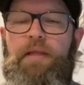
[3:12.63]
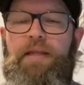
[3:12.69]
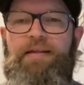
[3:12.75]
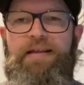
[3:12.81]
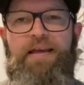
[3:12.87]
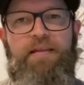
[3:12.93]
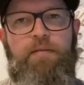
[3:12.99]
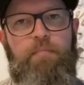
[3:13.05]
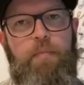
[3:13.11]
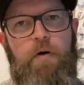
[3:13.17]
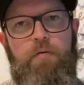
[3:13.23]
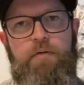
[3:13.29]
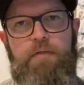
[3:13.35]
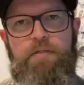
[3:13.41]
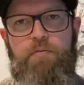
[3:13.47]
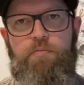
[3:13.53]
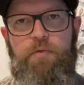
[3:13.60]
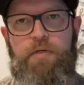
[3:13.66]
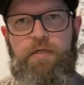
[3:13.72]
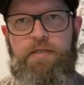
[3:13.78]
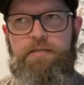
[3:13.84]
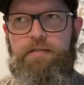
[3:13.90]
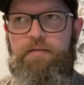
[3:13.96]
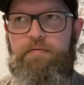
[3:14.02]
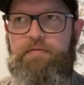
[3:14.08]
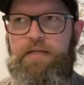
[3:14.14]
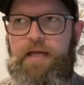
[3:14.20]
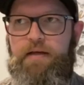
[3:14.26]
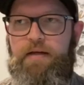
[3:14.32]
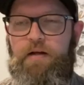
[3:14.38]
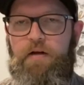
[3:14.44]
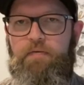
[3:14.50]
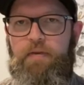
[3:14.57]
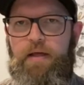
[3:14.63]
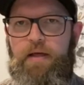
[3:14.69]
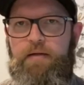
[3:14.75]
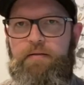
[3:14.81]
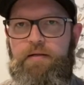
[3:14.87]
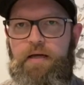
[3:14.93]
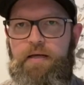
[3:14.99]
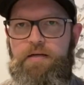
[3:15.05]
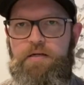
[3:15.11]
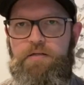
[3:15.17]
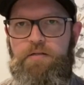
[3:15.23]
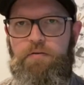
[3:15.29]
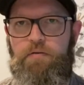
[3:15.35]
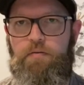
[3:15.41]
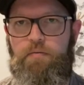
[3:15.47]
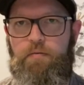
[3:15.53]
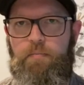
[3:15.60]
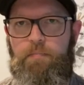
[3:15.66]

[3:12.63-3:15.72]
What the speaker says: Now the malt is really sort of taken over that initial